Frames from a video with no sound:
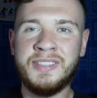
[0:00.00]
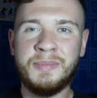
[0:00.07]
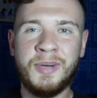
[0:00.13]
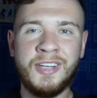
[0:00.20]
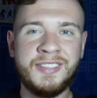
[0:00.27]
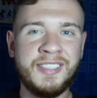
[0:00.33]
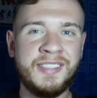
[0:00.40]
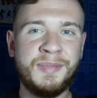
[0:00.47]

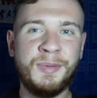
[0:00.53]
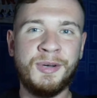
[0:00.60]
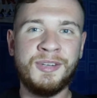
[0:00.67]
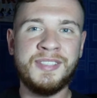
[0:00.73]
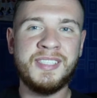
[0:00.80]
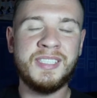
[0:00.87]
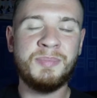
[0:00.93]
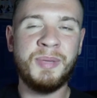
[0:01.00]
Domantas
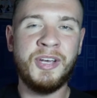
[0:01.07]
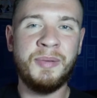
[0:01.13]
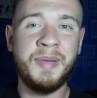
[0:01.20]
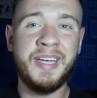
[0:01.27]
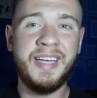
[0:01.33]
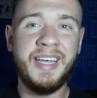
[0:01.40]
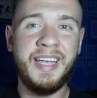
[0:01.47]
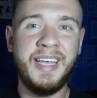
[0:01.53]
Sabonis
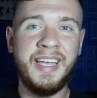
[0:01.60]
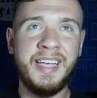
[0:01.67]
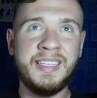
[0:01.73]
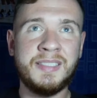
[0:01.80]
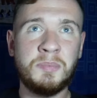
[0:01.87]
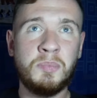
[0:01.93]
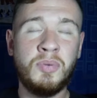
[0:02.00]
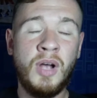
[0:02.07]
experiment
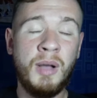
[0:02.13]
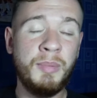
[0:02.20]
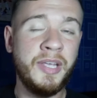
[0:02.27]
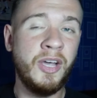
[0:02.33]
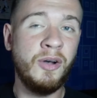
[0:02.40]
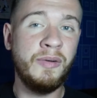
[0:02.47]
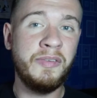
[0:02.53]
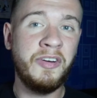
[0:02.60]
is
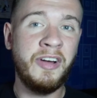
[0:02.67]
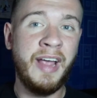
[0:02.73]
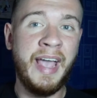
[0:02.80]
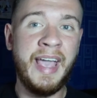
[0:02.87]
probably over,